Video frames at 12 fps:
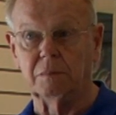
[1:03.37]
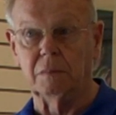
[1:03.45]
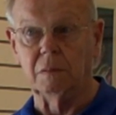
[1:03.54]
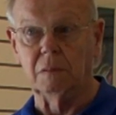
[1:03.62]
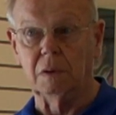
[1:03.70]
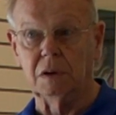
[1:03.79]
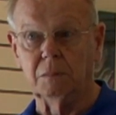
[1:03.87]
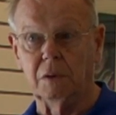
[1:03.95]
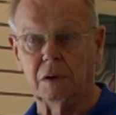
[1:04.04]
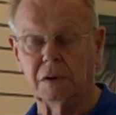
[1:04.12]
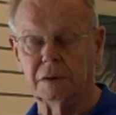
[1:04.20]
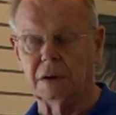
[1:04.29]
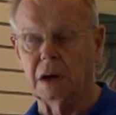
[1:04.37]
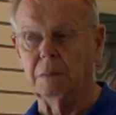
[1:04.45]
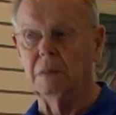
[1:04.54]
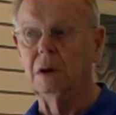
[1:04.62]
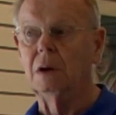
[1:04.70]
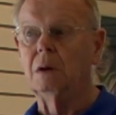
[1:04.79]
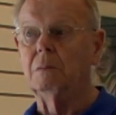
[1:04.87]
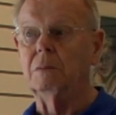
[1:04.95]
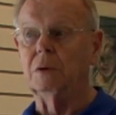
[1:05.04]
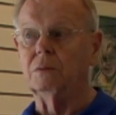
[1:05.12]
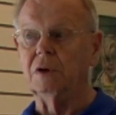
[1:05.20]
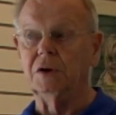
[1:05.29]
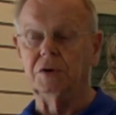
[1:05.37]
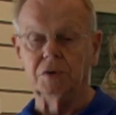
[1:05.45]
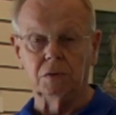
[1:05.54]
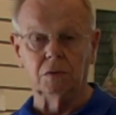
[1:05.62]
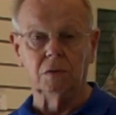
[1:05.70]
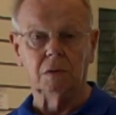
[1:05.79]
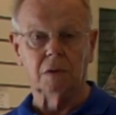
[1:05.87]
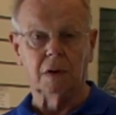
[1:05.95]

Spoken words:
amount of time, but we do.